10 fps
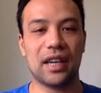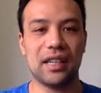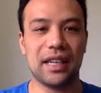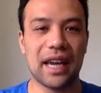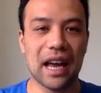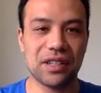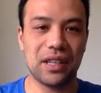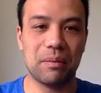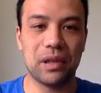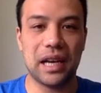And you're
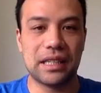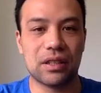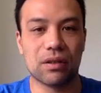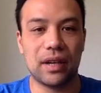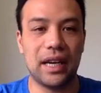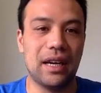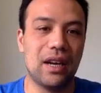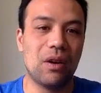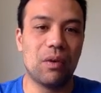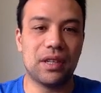catching plus 3,
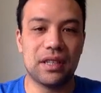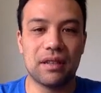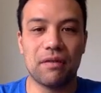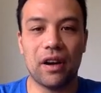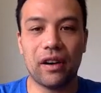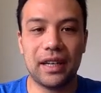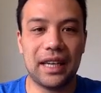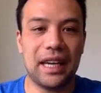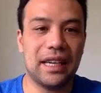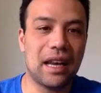which is a very
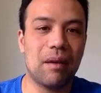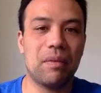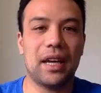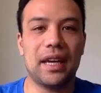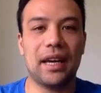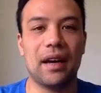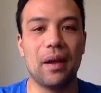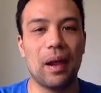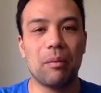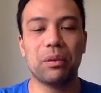key number here.
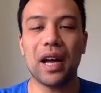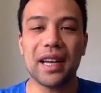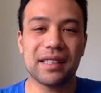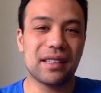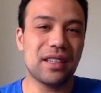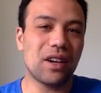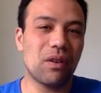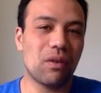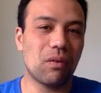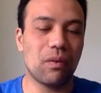Plus,
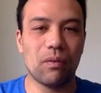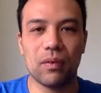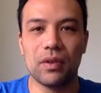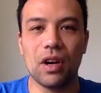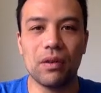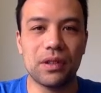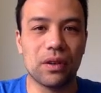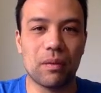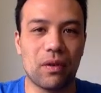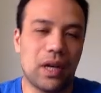no one's
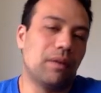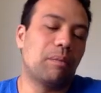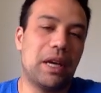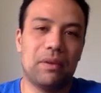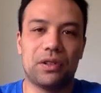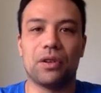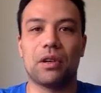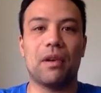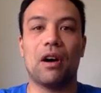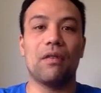talking about, well, people are talking
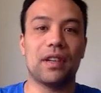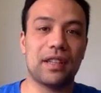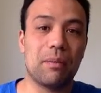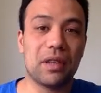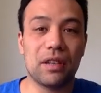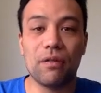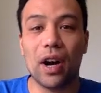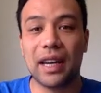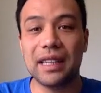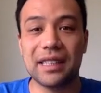about, obviously, but this
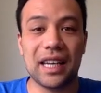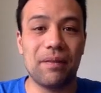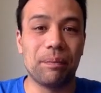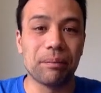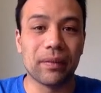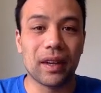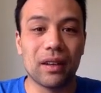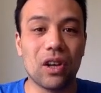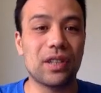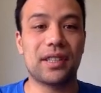Vikings team
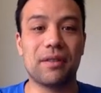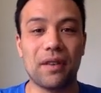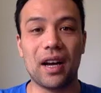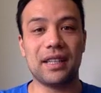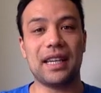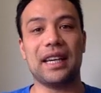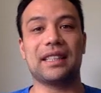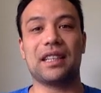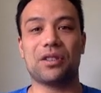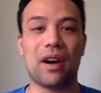lost Stephon Diggs.
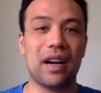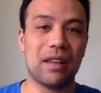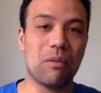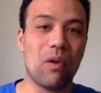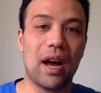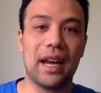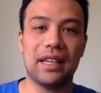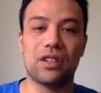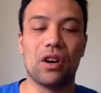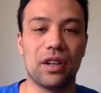They traded him away.
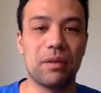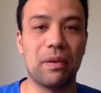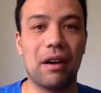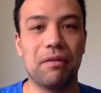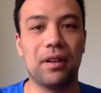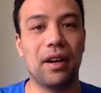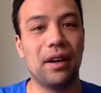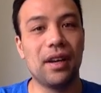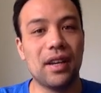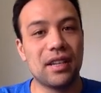He's gone to
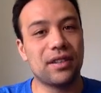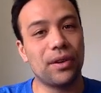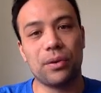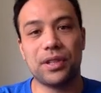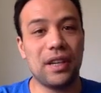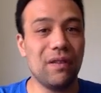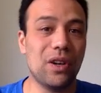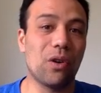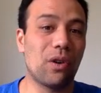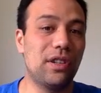Buffalo. So the receiving
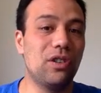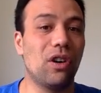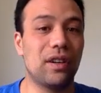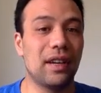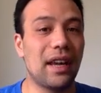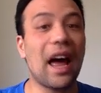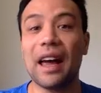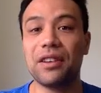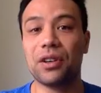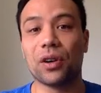core is not
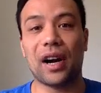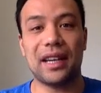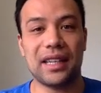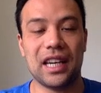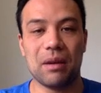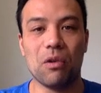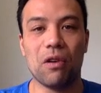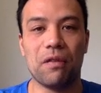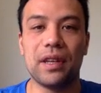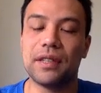as great
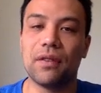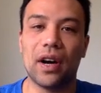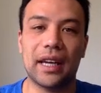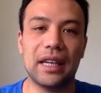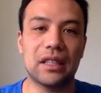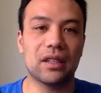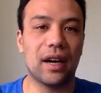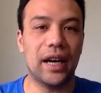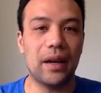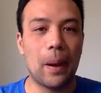anymore for this Vikings
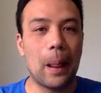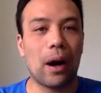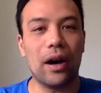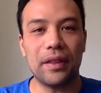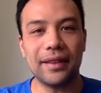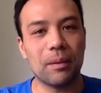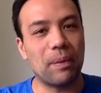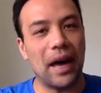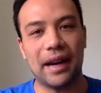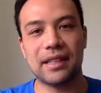side. I think the
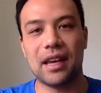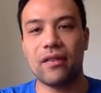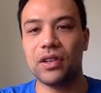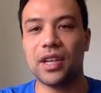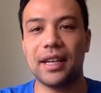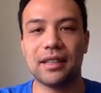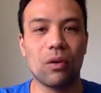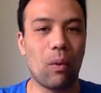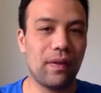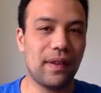Packers have a chance to
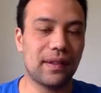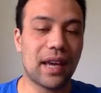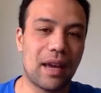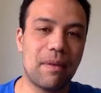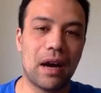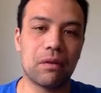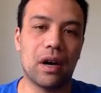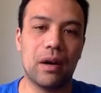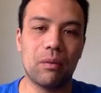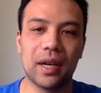win this game
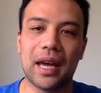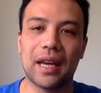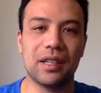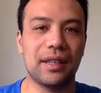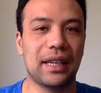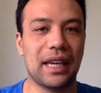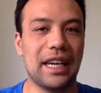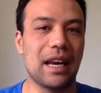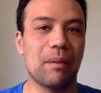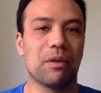outright, and we're catching the key
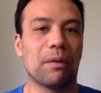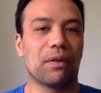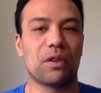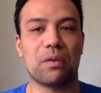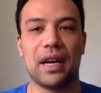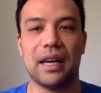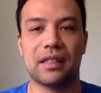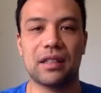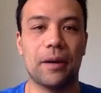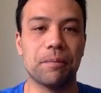number of 3.
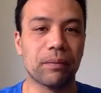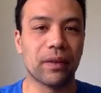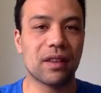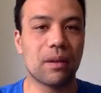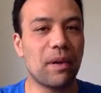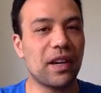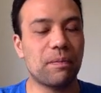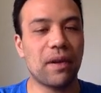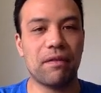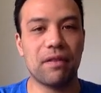So the best
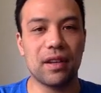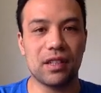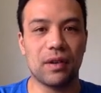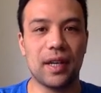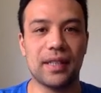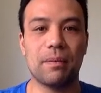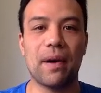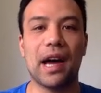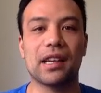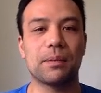bet for this one is the
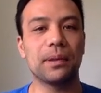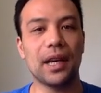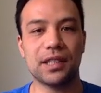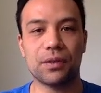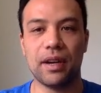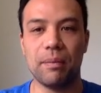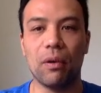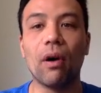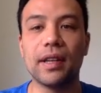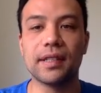Packers plus 3
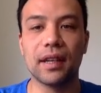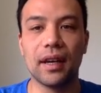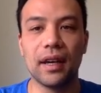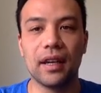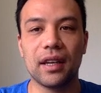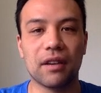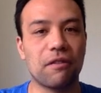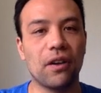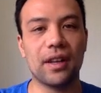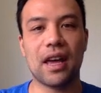points. You can
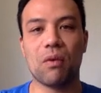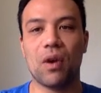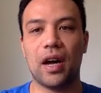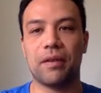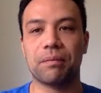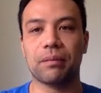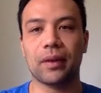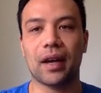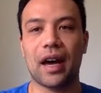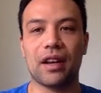find that one
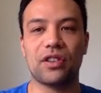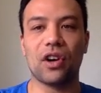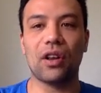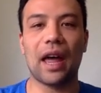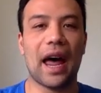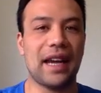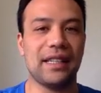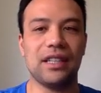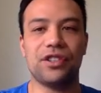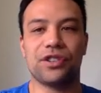at
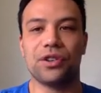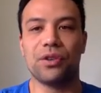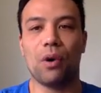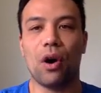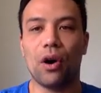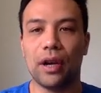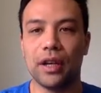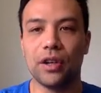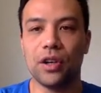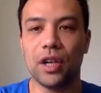$1.82 on
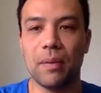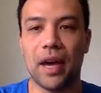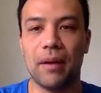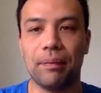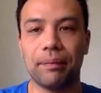Unibet.